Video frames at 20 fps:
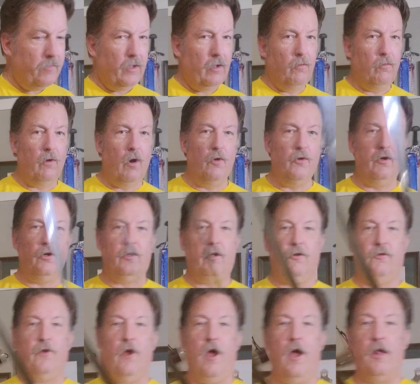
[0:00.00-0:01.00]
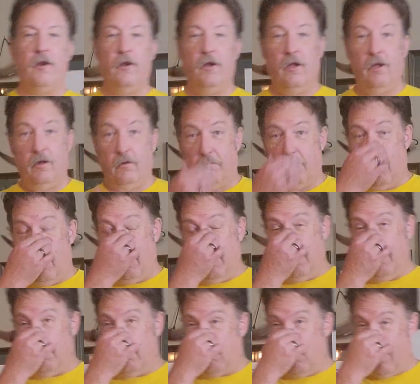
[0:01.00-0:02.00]
Ronin Katana, and I
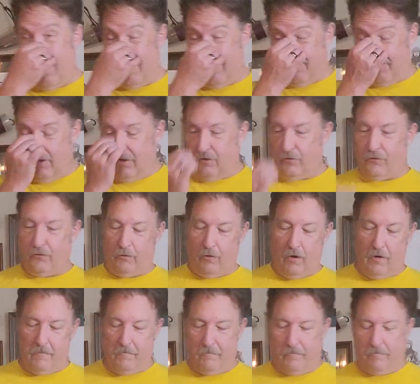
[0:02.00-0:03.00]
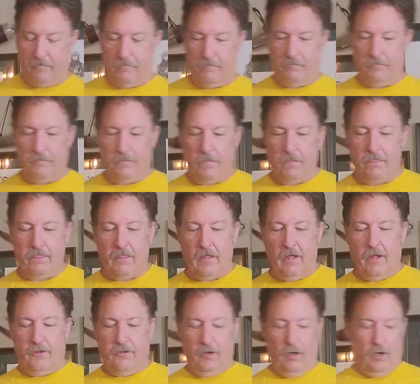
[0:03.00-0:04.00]
acquired this from
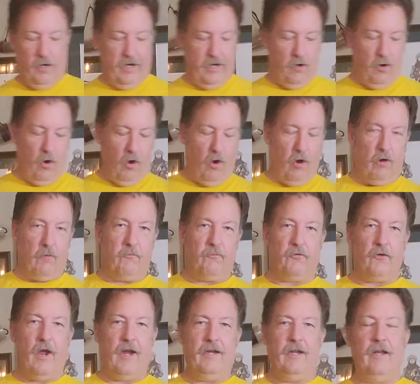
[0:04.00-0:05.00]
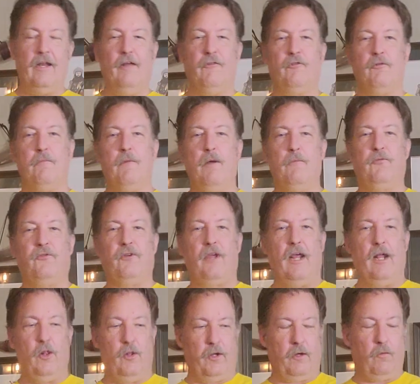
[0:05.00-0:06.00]
Theory and Arms. I did have some
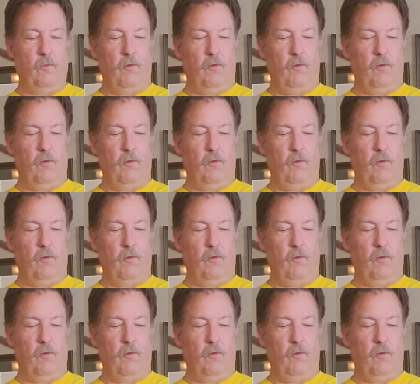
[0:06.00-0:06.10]
upscaling